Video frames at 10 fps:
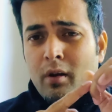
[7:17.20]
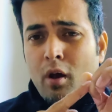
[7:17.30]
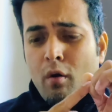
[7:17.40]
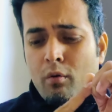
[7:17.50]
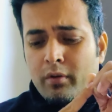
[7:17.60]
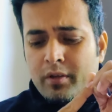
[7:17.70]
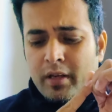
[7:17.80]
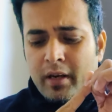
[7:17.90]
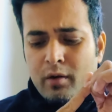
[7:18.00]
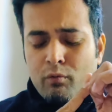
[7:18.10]
Now the
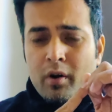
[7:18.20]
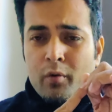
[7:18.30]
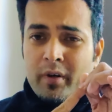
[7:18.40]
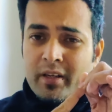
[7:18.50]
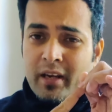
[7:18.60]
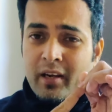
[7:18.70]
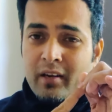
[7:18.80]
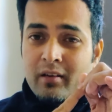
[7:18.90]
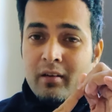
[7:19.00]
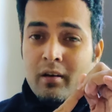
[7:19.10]
second what we
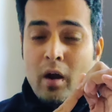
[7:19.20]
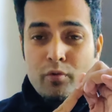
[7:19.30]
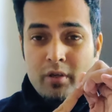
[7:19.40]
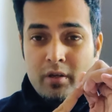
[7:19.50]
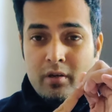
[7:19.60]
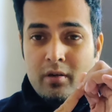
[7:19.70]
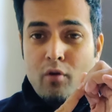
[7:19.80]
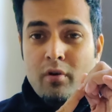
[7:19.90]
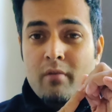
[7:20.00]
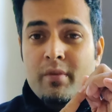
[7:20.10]
take, router.
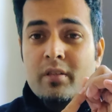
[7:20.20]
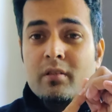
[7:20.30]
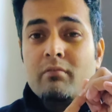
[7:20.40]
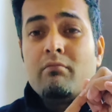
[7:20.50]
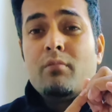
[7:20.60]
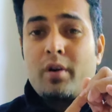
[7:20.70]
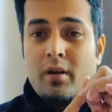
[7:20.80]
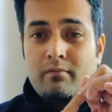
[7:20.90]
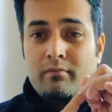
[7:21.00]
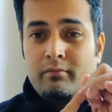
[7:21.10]
Router means
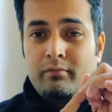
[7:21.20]
modem,